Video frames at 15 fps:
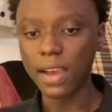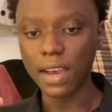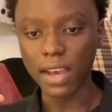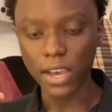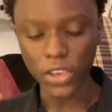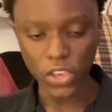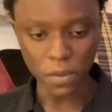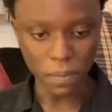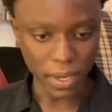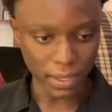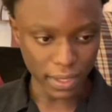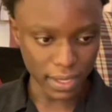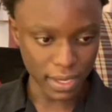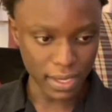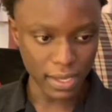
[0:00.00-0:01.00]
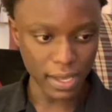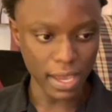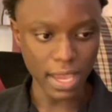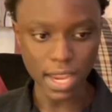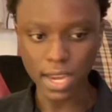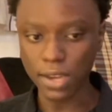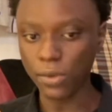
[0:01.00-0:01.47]
humility,
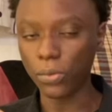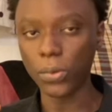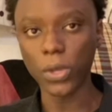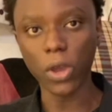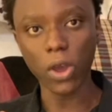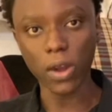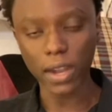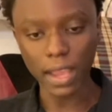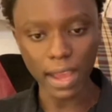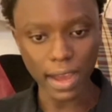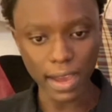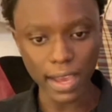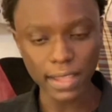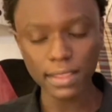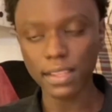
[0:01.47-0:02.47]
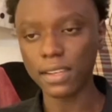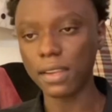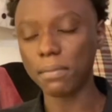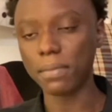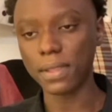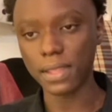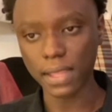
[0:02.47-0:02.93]
and we are kind and
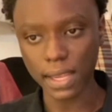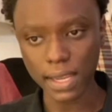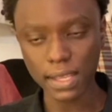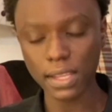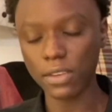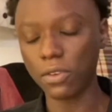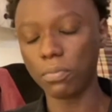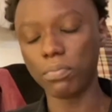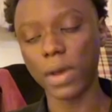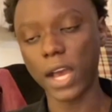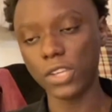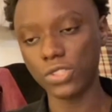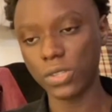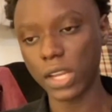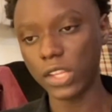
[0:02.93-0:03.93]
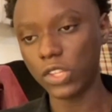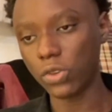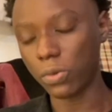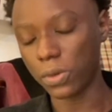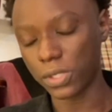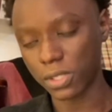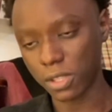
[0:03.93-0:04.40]
empathetic and compassionate
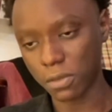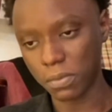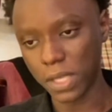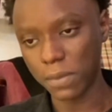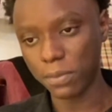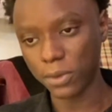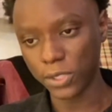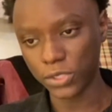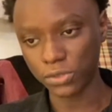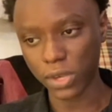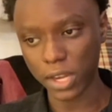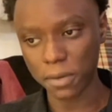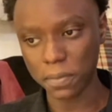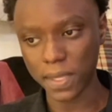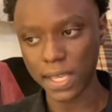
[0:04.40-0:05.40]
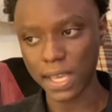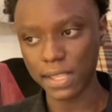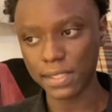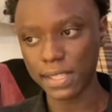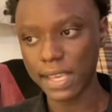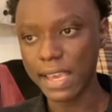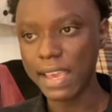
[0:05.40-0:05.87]
towards other people, and try to be
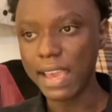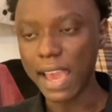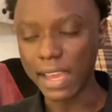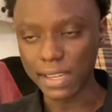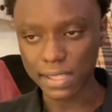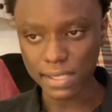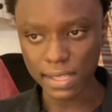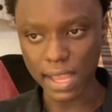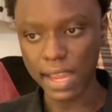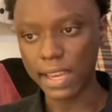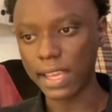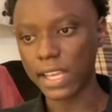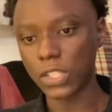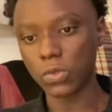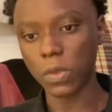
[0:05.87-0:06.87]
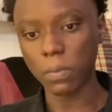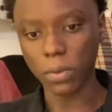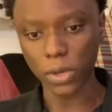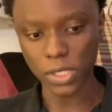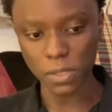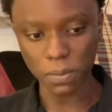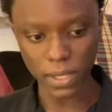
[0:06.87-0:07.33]
as understanding as we possibly